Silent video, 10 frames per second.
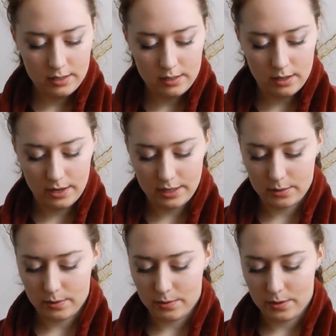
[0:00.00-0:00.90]
So I
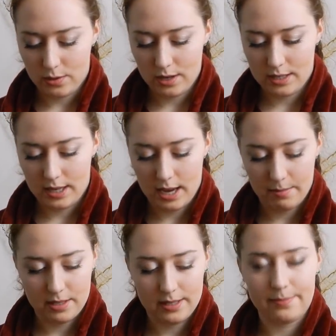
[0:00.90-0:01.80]
just went with trusty
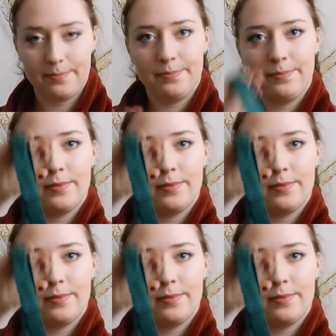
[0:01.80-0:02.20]
Amazon.